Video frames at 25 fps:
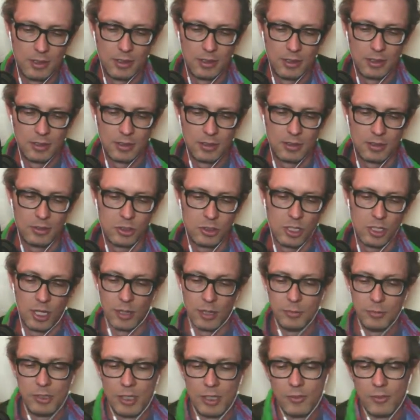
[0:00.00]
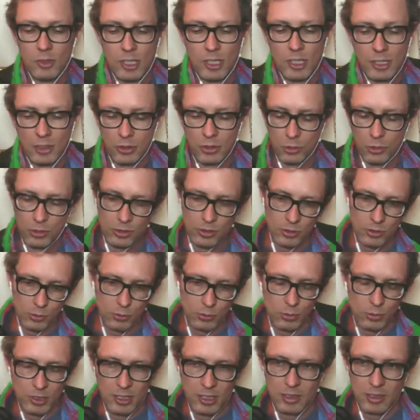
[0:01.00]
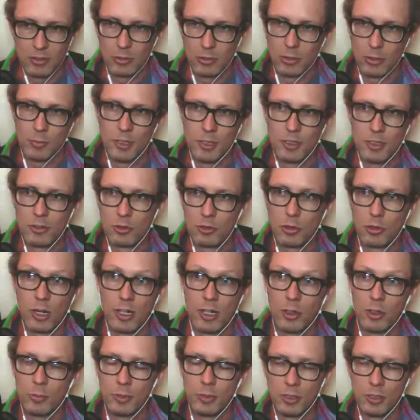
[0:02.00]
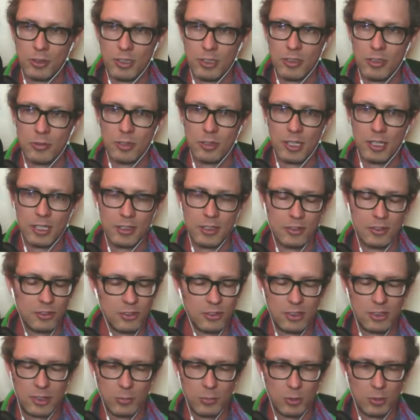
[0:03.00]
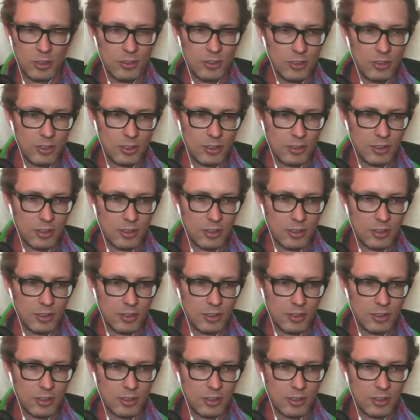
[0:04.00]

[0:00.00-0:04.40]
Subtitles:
jobs have like a 3-month trial period, right? Same reason.